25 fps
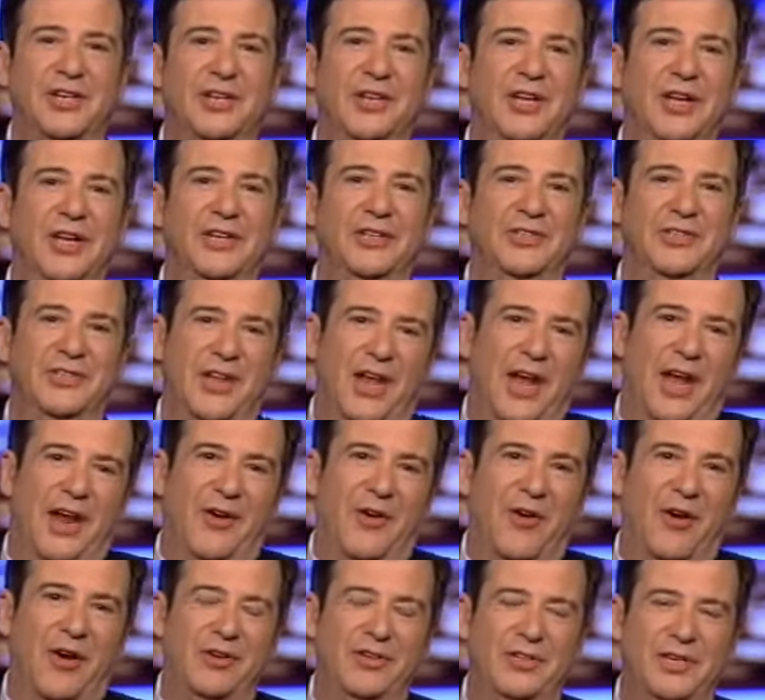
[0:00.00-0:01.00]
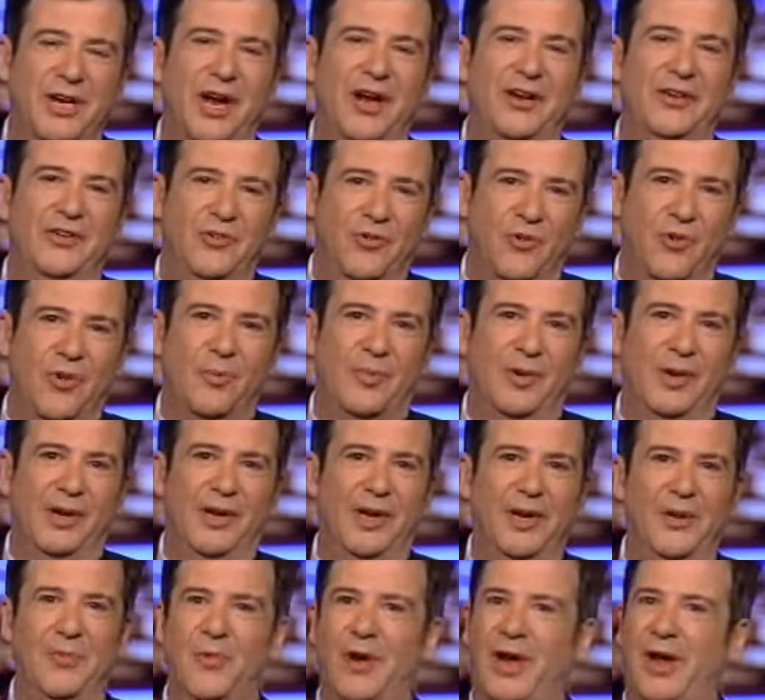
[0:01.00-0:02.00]
of things that are done
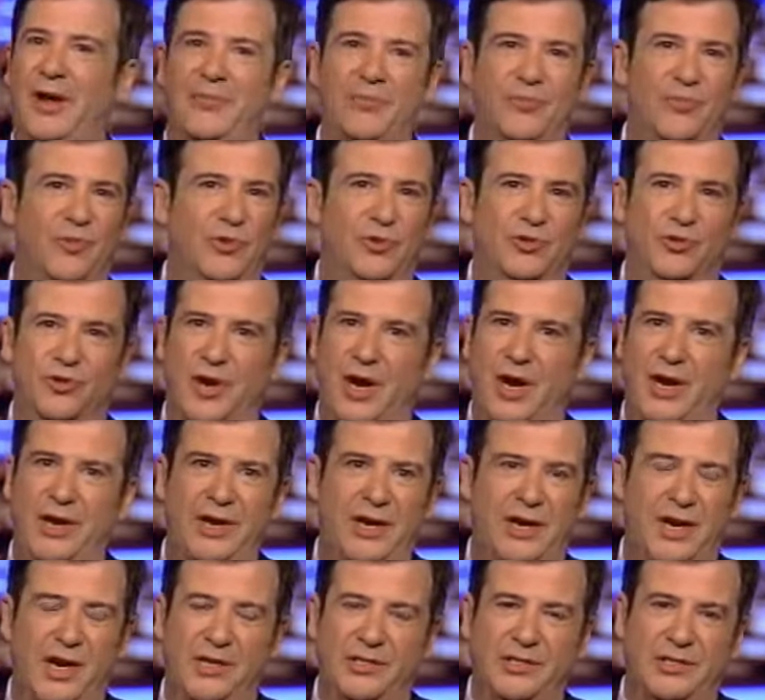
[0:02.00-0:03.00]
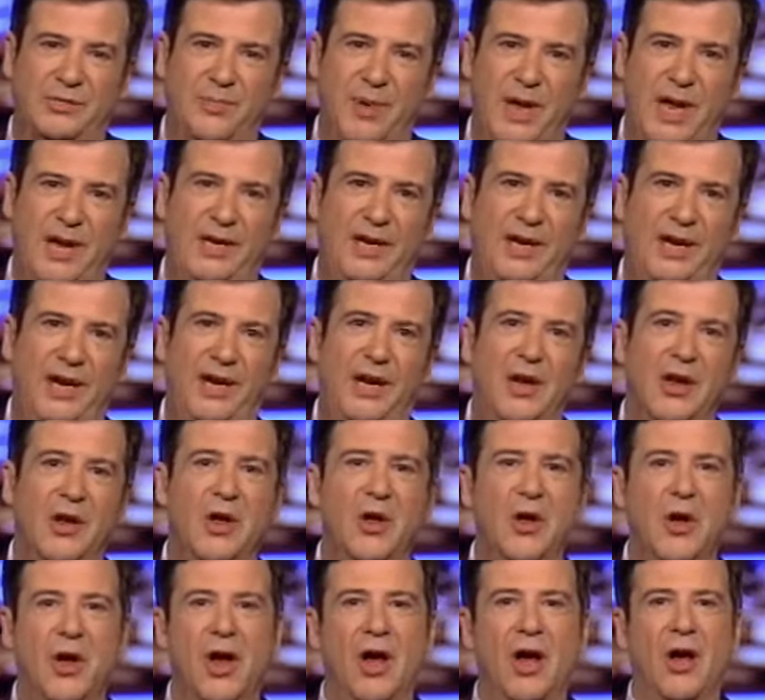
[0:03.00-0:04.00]
normally when we're trying to cut spending
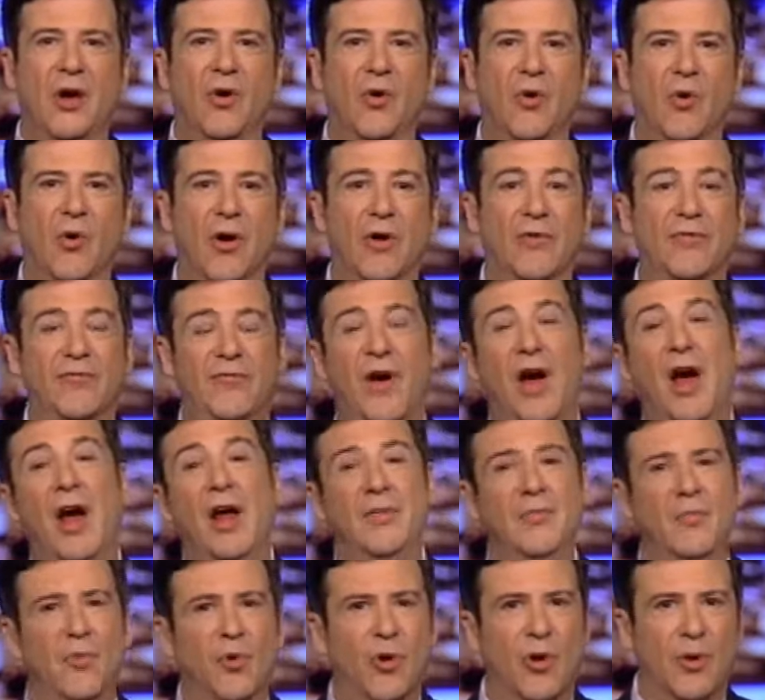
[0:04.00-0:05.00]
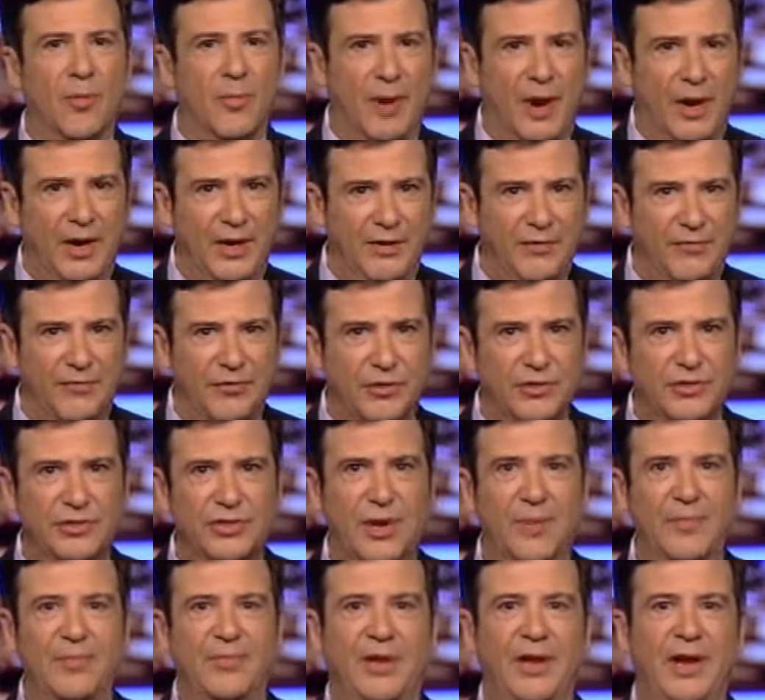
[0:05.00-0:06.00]
or find more money for
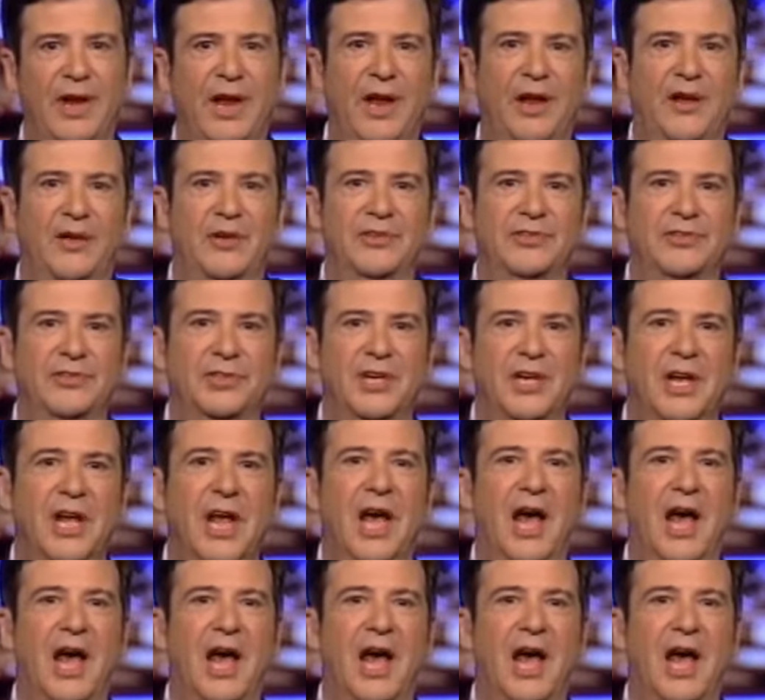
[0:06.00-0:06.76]
something else.